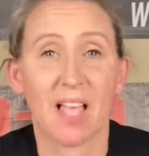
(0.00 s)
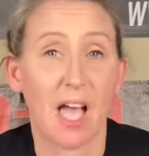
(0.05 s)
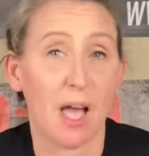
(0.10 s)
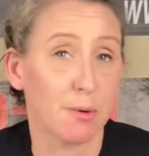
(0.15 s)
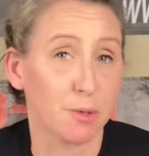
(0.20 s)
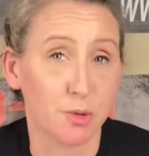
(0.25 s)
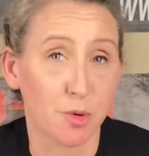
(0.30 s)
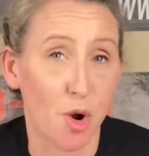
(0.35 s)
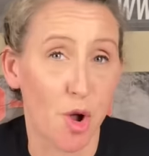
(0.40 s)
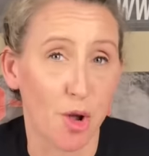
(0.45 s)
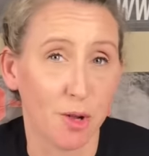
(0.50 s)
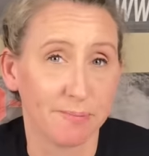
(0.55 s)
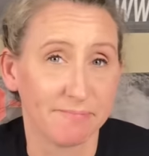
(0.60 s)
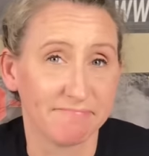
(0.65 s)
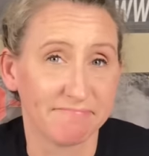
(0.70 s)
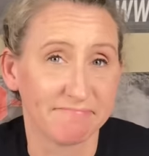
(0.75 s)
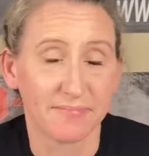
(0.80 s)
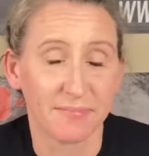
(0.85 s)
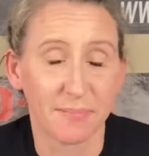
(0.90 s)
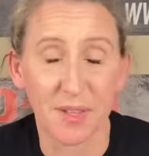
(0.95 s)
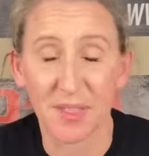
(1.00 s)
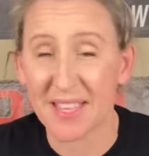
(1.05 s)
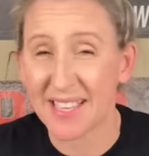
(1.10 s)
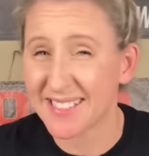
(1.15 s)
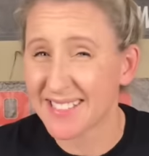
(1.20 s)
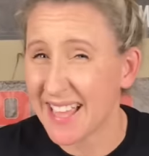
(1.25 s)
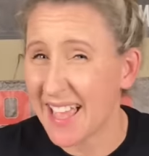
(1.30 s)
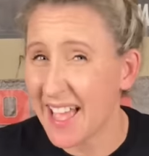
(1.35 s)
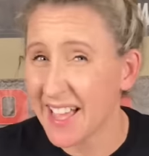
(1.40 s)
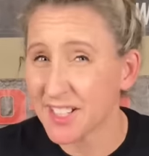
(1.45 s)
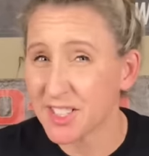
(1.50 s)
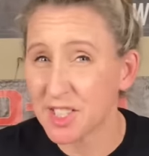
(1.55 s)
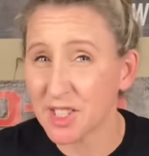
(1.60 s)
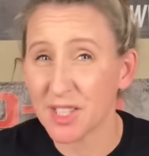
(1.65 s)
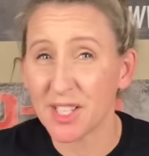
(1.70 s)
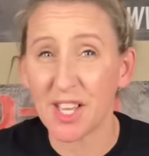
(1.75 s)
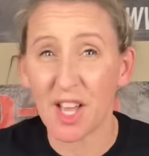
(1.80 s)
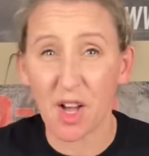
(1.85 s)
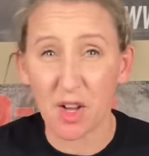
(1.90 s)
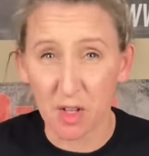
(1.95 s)
I was wrong, but that's
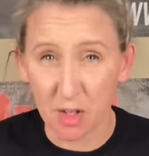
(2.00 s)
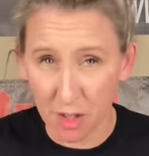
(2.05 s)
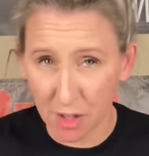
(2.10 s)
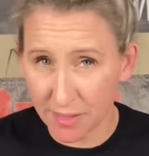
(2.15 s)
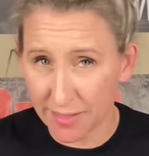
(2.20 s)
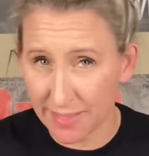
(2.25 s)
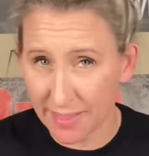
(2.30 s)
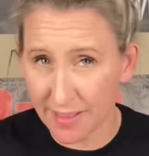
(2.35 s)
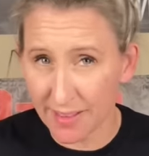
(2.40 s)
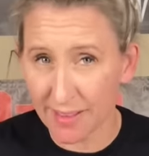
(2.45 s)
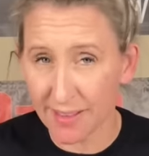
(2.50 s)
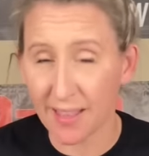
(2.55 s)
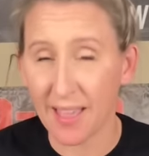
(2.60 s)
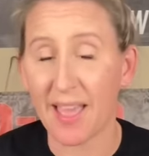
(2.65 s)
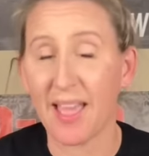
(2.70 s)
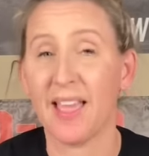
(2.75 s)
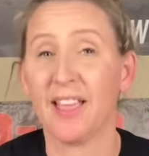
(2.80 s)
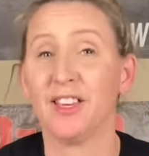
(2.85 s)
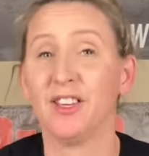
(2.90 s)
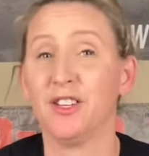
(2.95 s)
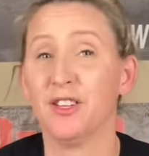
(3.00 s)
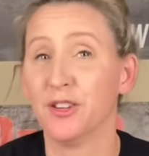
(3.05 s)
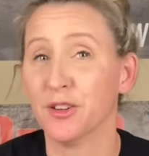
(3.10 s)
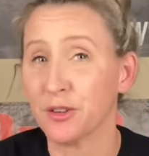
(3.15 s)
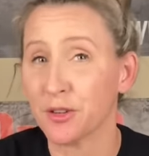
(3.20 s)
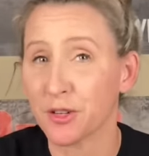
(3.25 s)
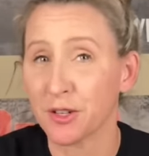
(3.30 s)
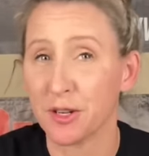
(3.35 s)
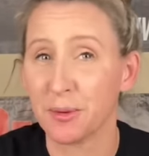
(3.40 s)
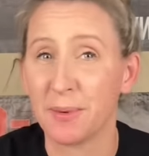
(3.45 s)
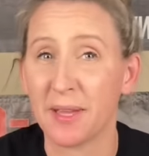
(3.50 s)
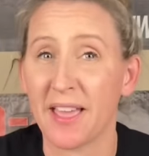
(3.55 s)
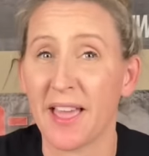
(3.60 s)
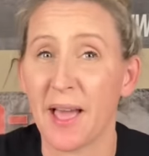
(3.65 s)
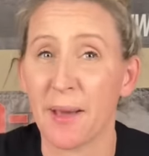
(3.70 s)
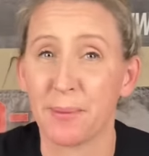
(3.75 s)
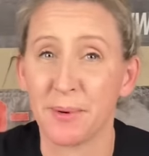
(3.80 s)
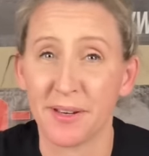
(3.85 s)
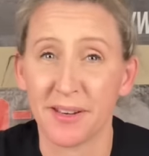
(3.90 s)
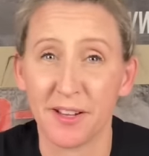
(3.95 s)
actually a good thing, and you're gonna be
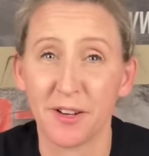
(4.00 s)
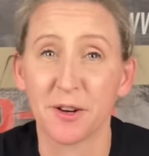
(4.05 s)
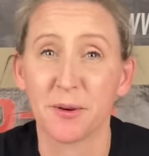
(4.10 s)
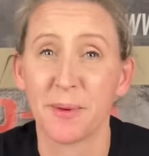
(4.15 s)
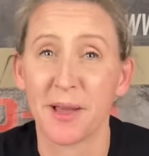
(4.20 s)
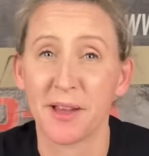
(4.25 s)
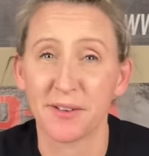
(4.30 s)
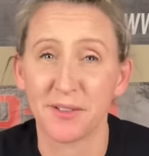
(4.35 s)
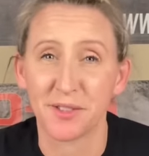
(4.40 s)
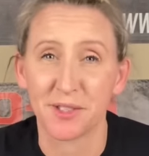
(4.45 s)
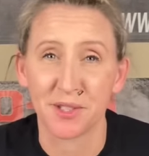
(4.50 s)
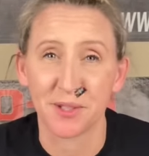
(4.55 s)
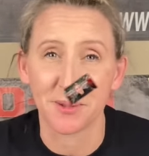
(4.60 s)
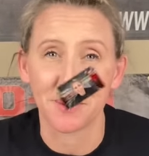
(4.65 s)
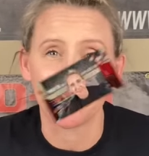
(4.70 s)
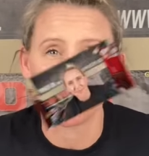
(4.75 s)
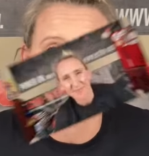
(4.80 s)
happy to hear about it too.